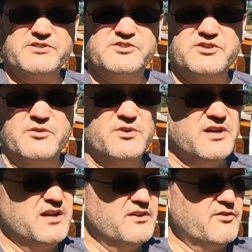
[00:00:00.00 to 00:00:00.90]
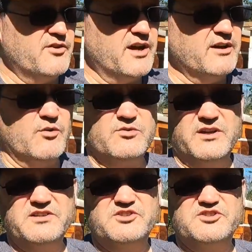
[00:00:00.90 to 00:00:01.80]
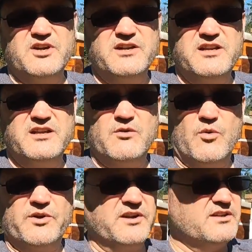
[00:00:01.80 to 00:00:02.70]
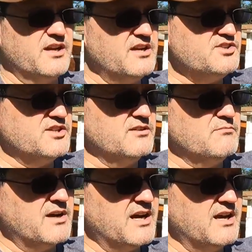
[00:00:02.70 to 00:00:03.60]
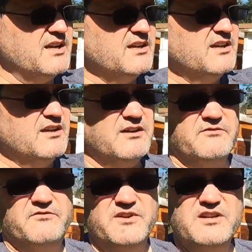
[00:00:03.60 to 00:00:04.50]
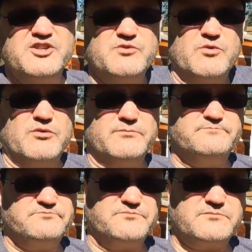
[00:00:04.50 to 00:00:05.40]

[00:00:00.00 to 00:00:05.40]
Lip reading: And so they're not only studying orientation by a visual